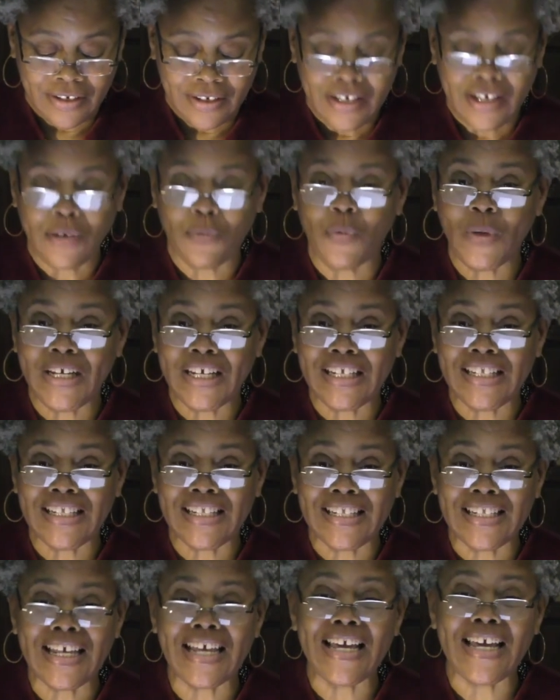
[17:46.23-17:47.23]
And we can
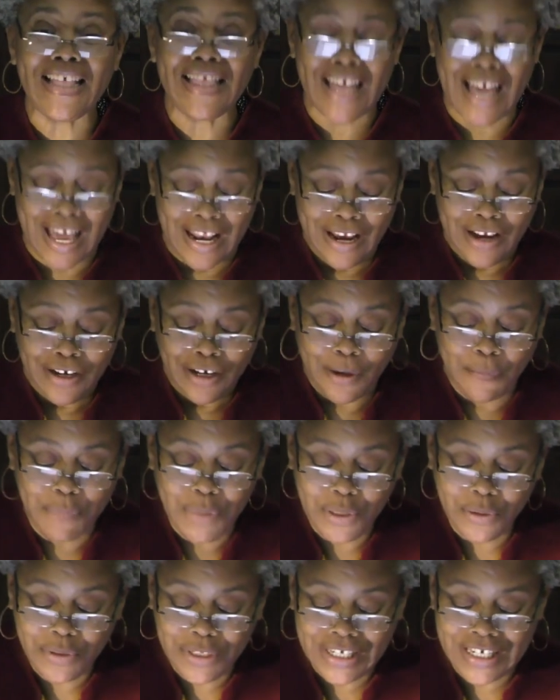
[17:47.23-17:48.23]
see that
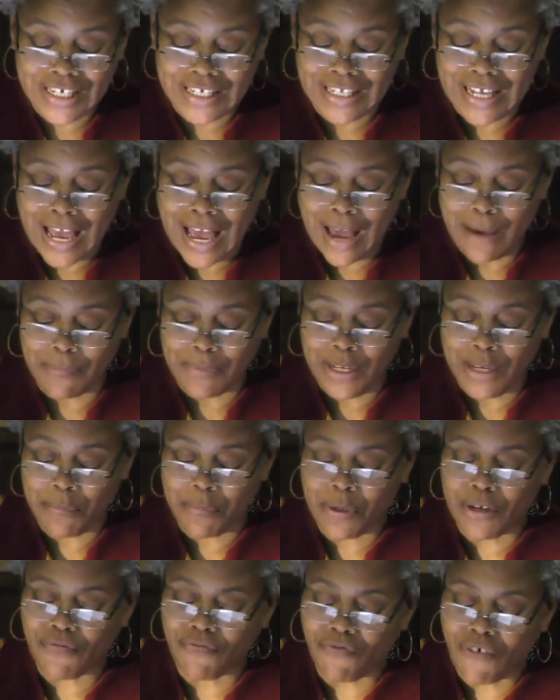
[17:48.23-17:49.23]
communion is happening,
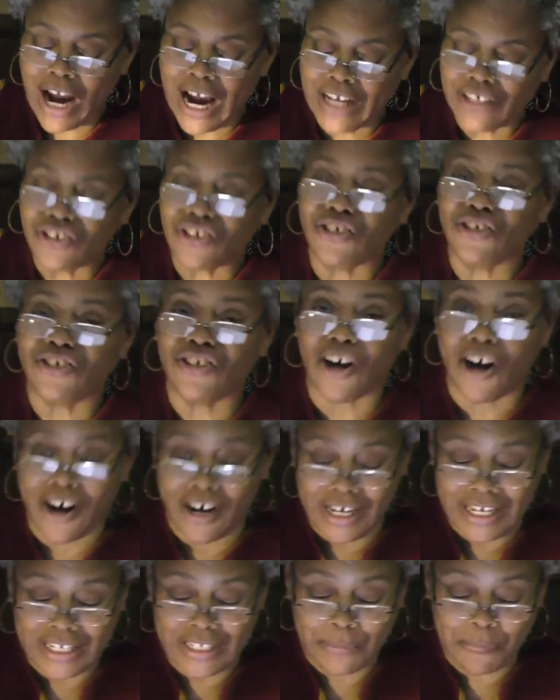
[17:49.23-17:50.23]
but Roger
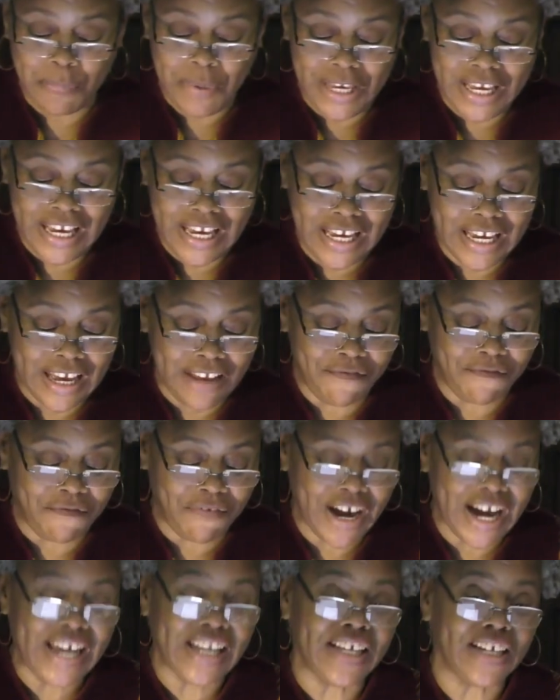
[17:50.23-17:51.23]
Dart is being
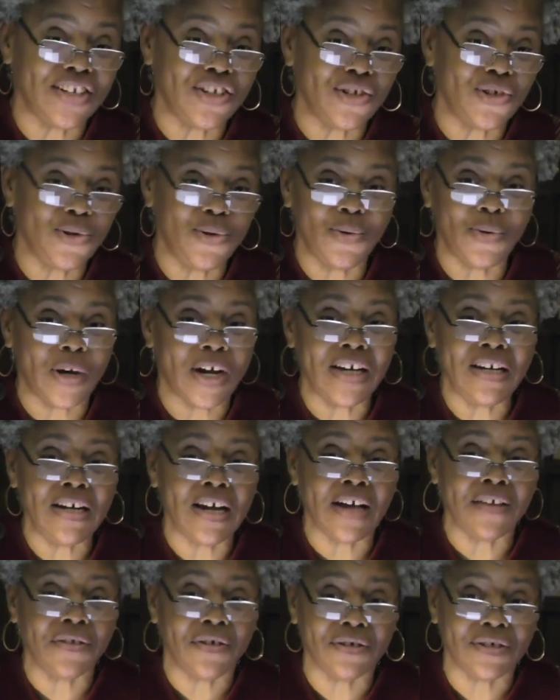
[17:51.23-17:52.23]
invited to
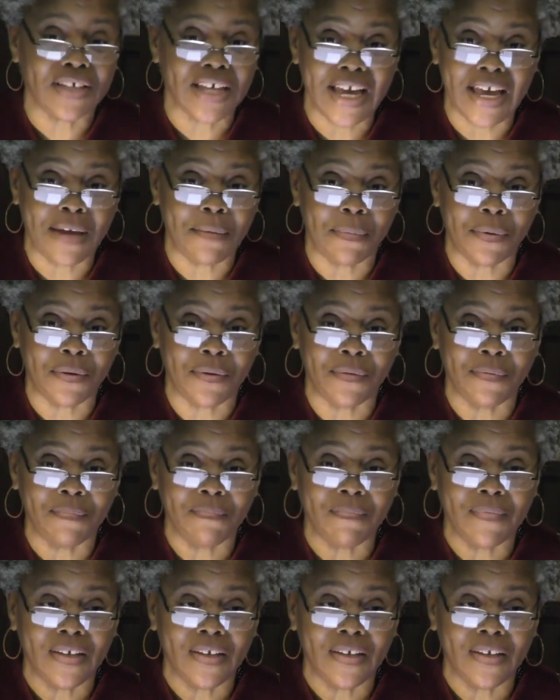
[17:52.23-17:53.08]
another table.